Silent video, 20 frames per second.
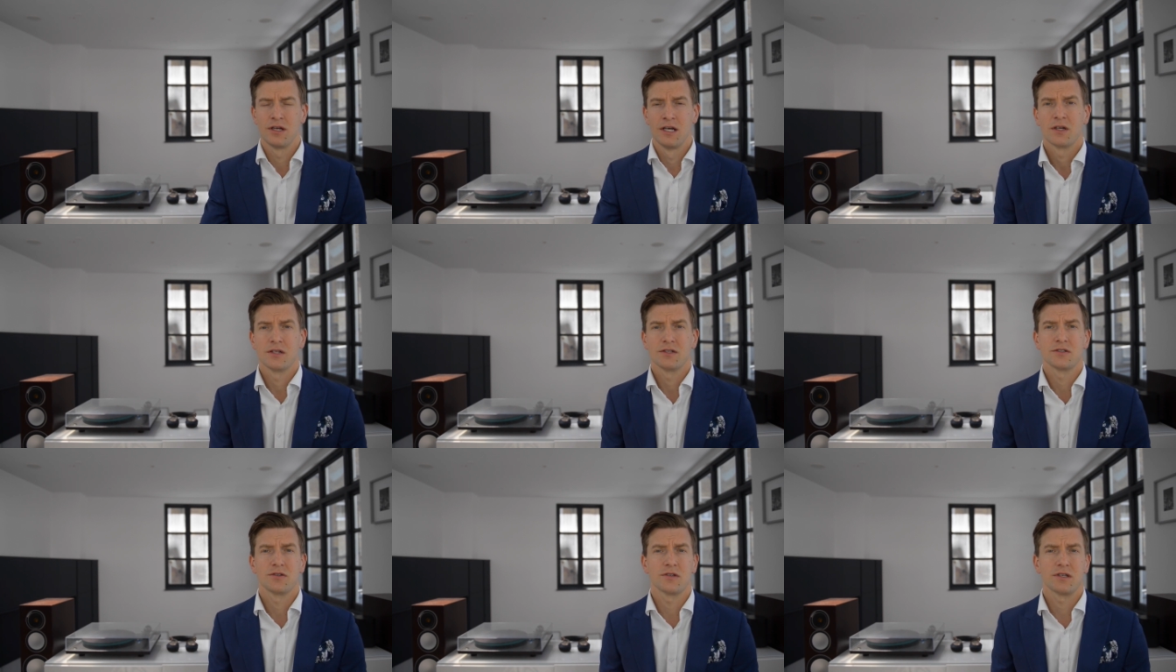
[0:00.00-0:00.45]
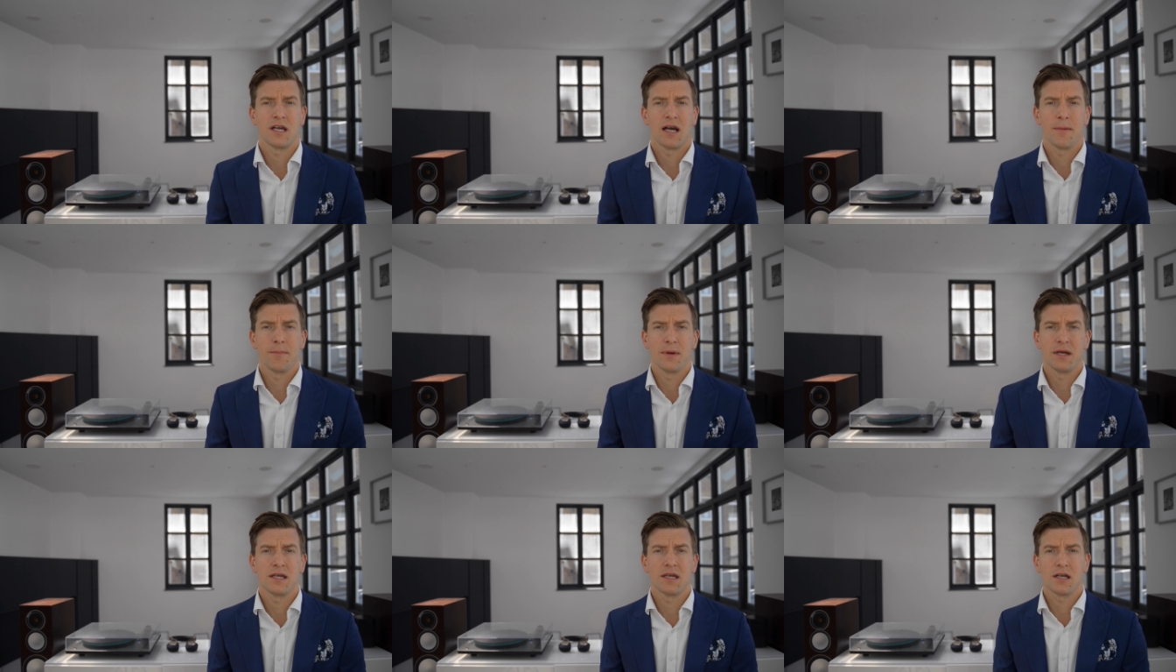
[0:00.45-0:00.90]
And so it
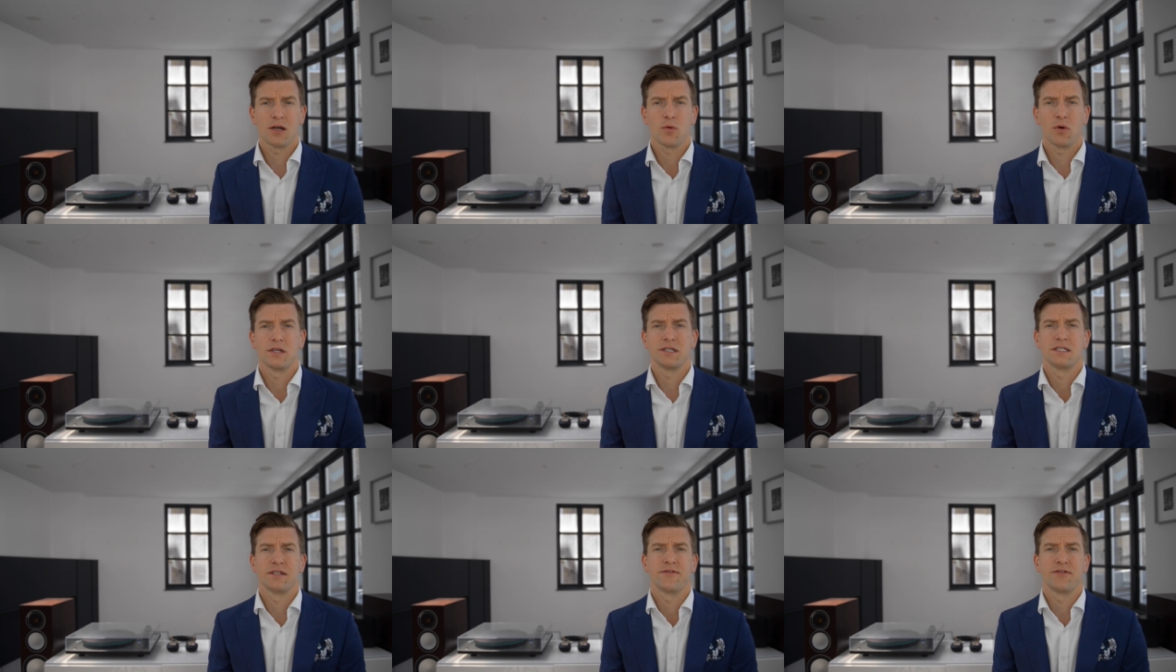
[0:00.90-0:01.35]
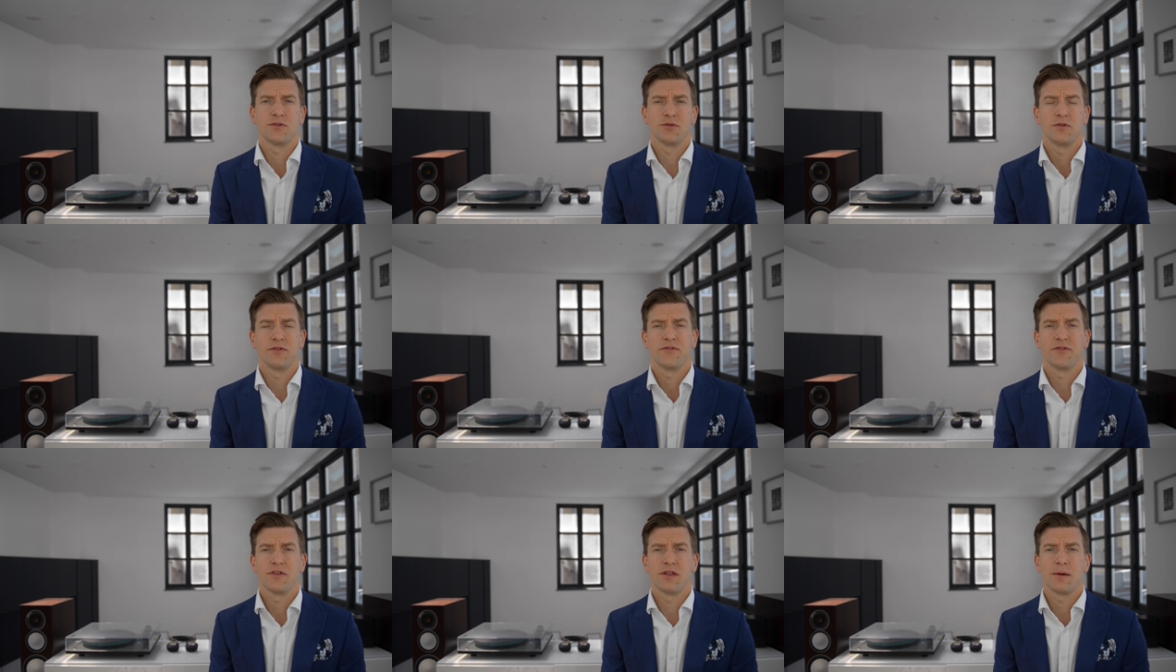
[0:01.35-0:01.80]
can make it quite
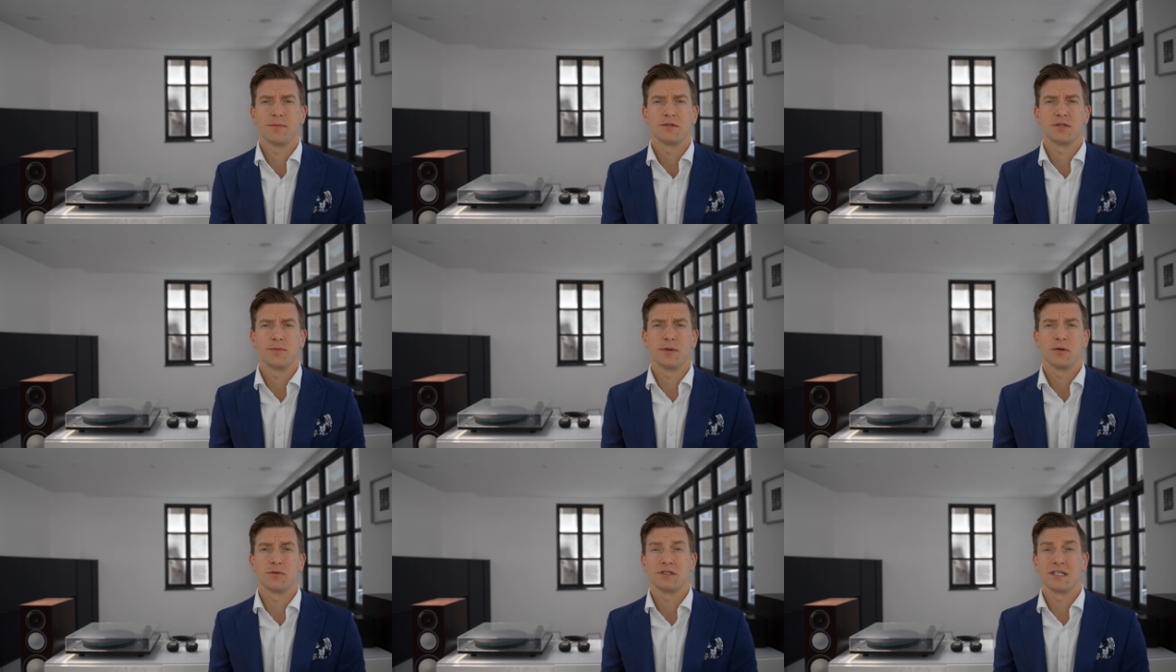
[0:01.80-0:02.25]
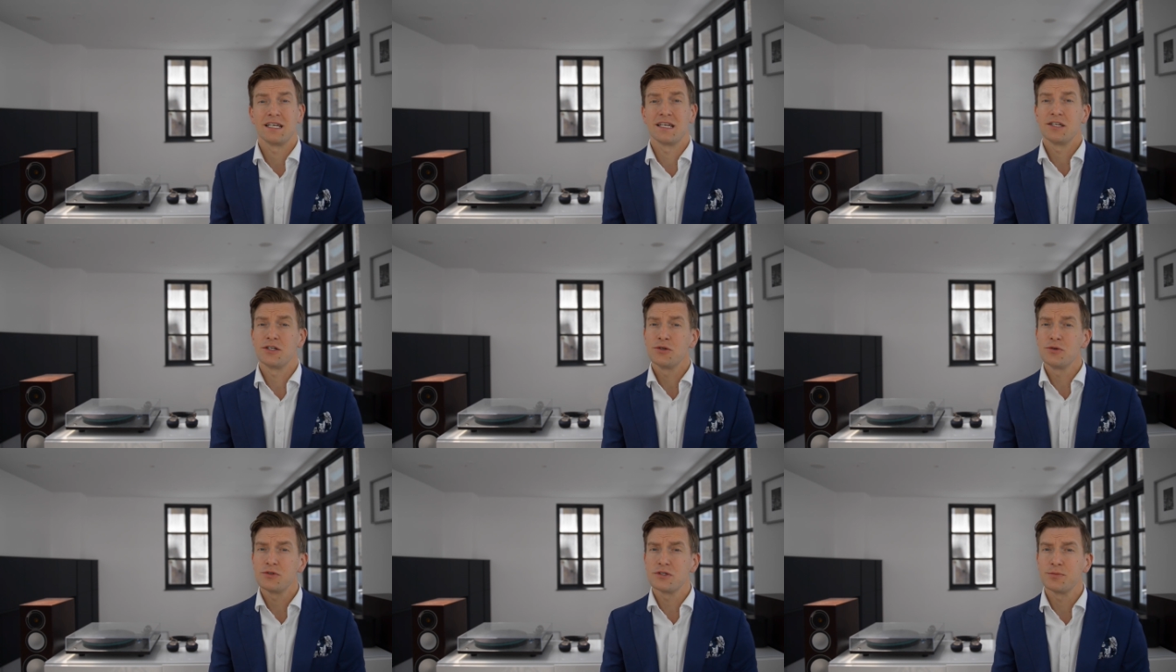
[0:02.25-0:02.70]
difficult for them to be able to hear
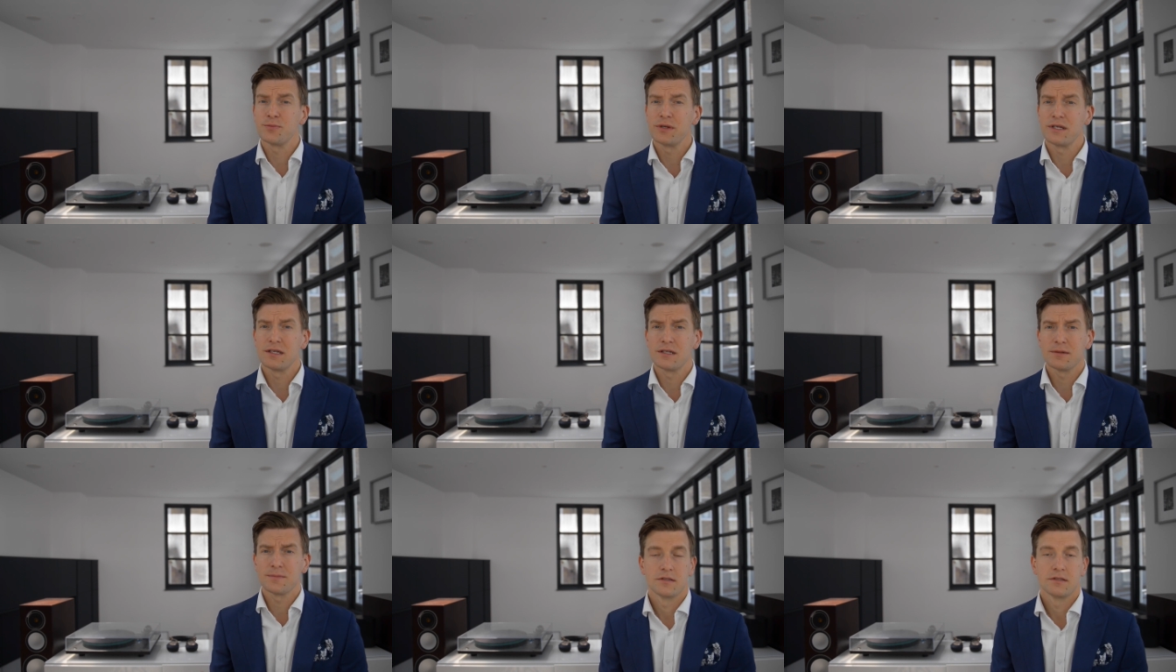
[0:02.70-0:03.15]
you speak.